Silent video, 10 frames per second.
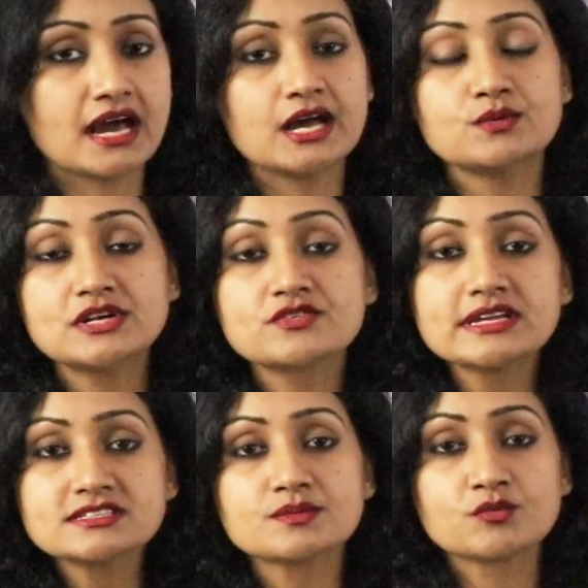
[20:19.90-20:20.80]
I will
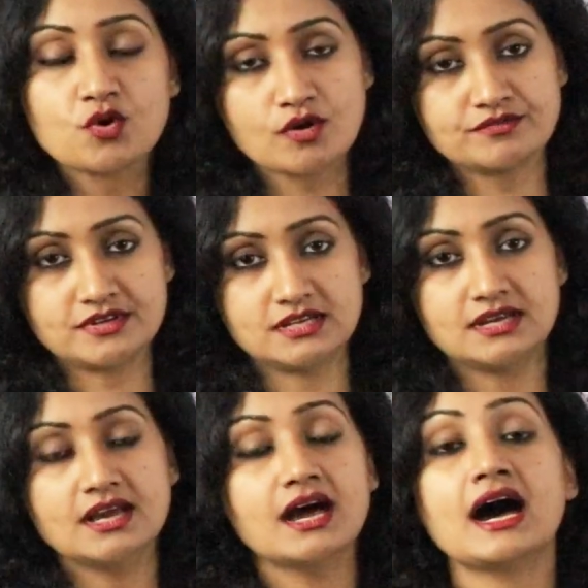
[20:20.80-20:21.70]
drink some coffee.
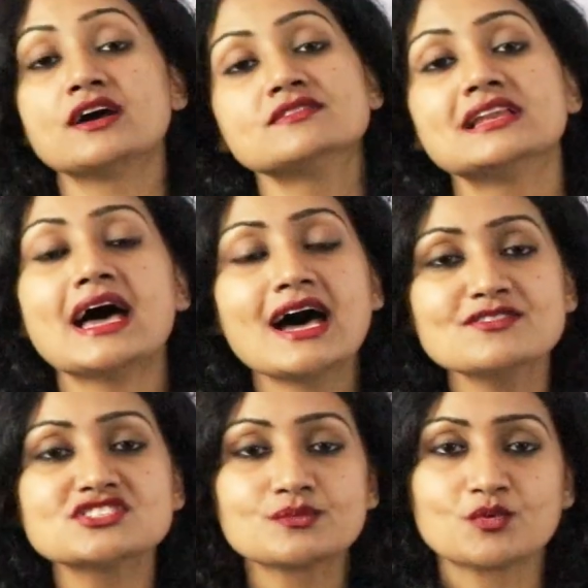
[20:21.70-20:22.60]
I will have
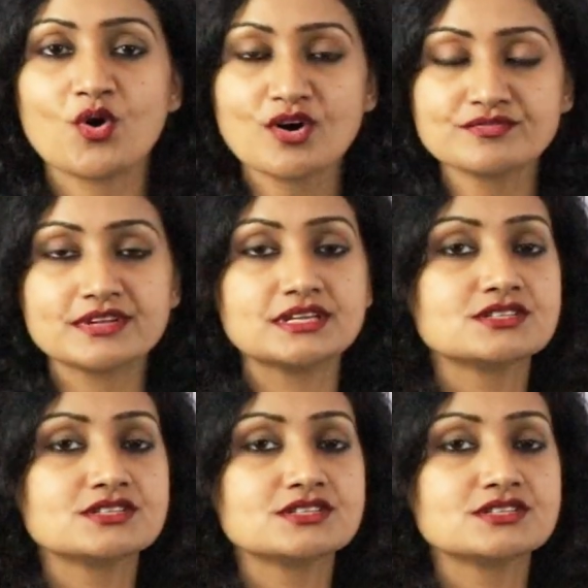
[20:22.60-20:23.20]
some coffee.